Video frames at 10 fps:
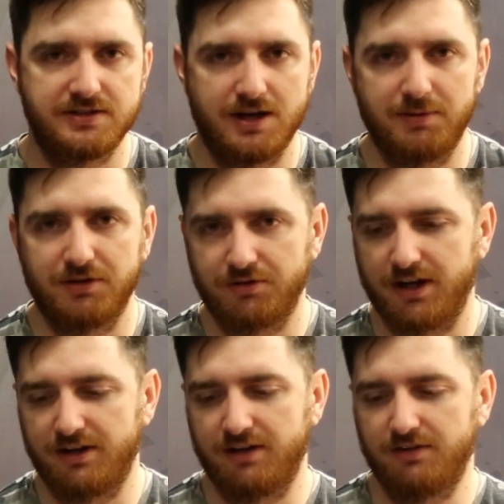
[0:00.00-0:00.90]
come in
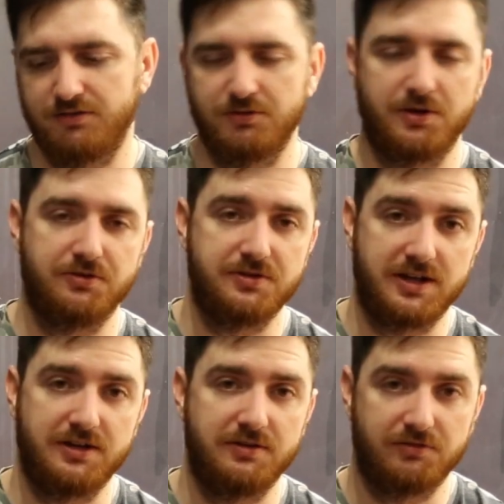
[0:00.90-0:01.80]
around
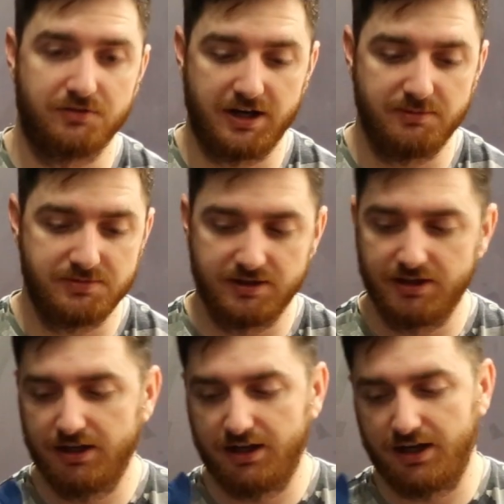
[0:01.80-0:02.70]
210 grams.
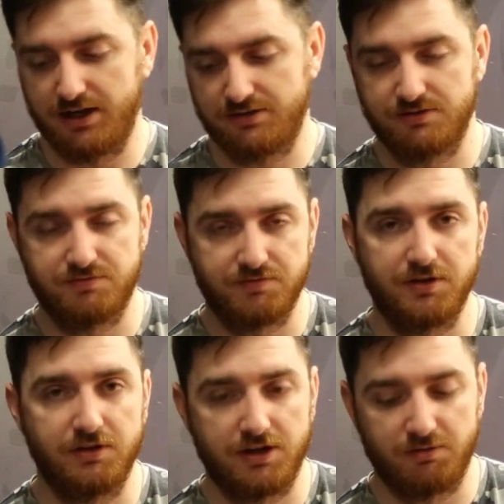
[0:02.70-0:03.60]
So it's
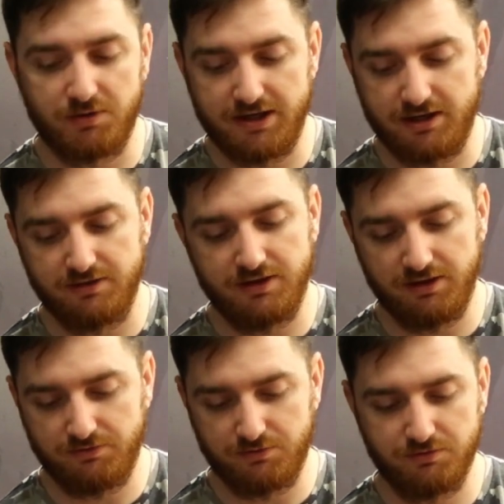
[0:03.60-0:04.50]
very lightweight
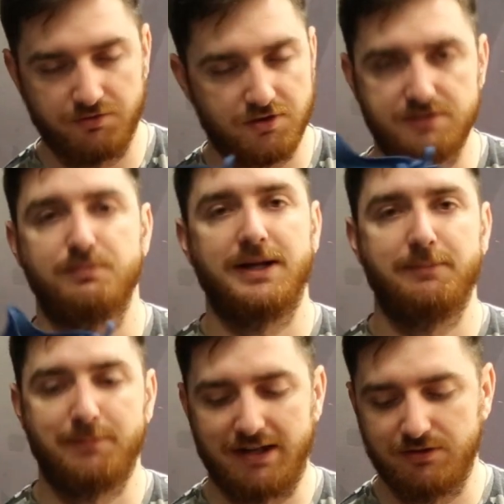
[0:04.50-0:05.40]
underneath the foot, nice
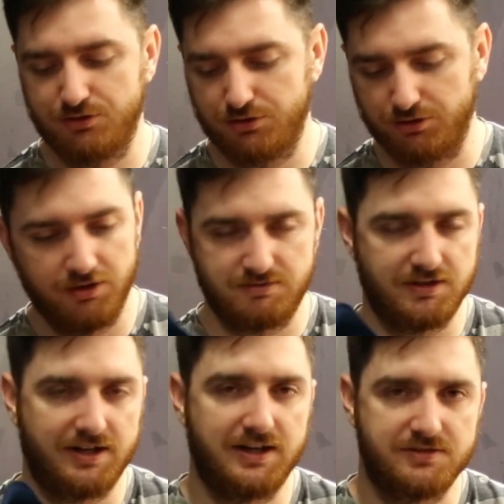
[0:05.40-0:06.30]
balanced shoe.
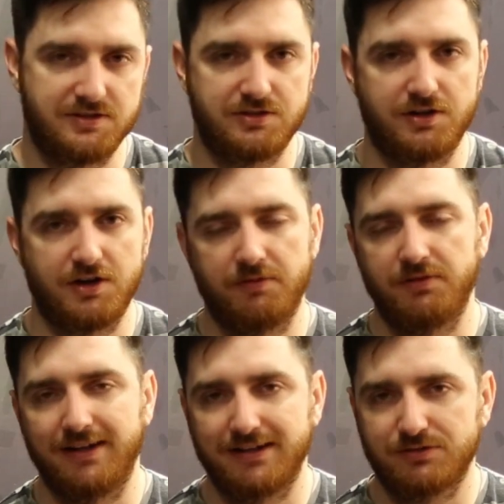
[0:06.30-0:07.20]
You can easily turn over
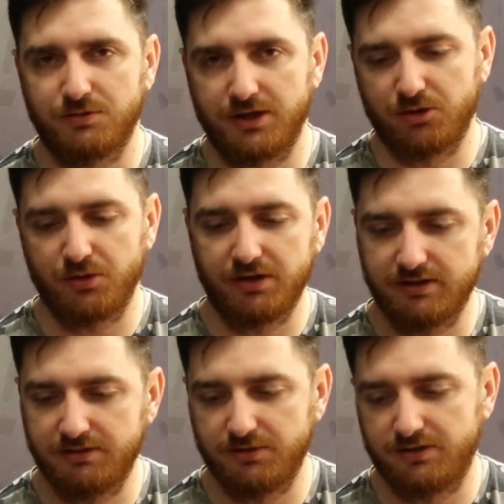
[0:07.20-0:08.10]
the legs quite
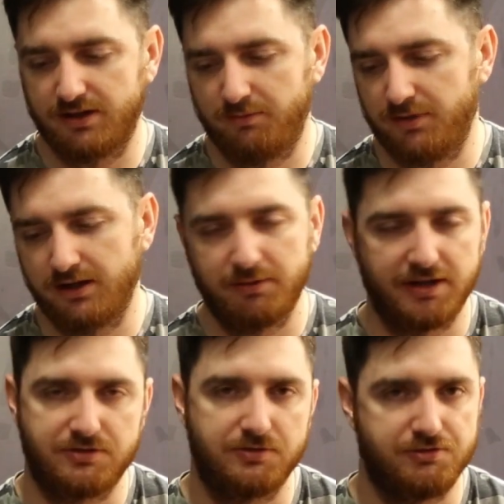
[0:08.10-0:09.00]
quickly with that being
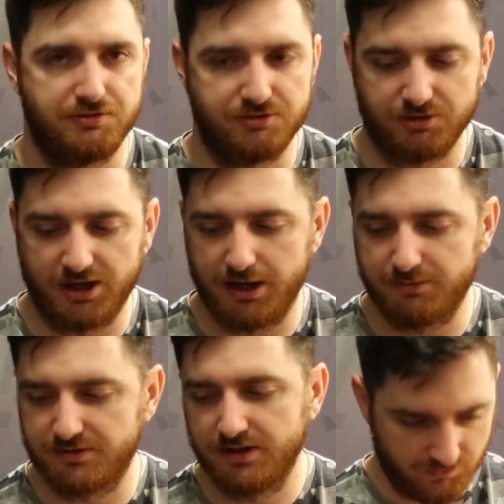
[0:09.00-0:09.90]
about 200
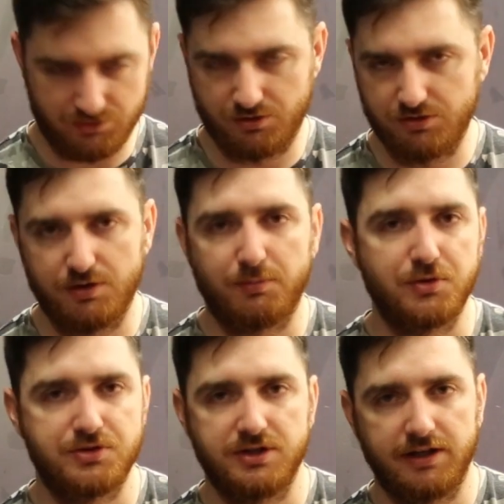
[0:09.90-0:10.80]
grams. The shoe's not
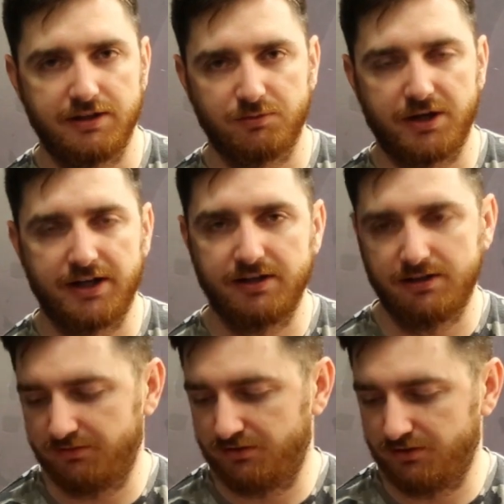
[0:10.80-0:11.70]
pushing either way.
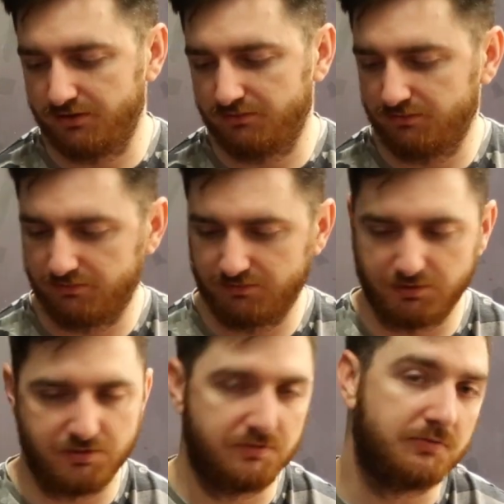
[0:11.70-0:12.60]
If you
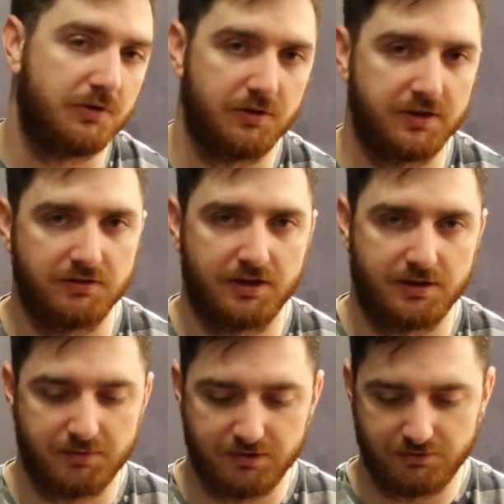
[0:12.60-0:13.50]
do roll in
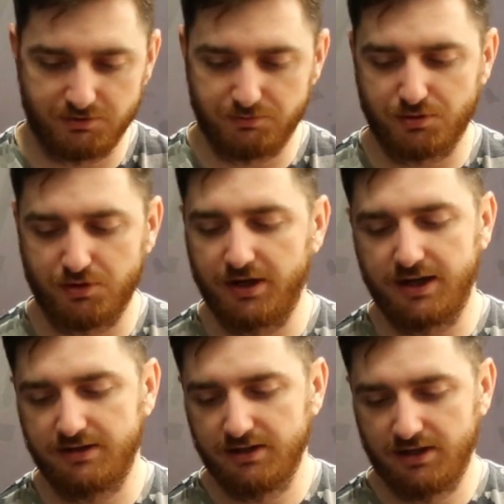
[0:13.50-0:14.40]
like me or do
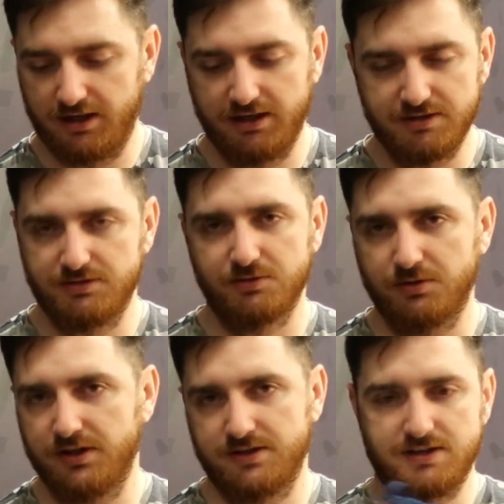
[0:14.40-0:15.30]
pronate, it is still
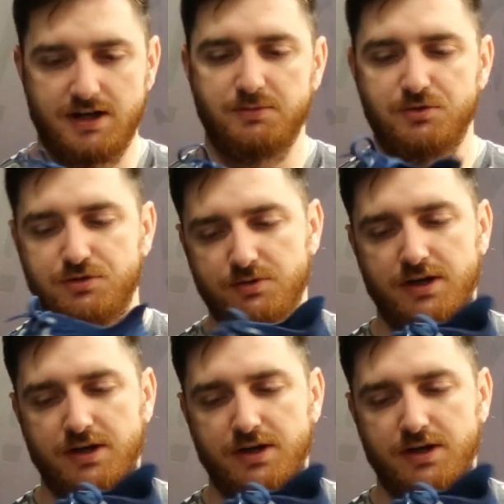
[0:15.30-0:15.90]
quite a stable shoe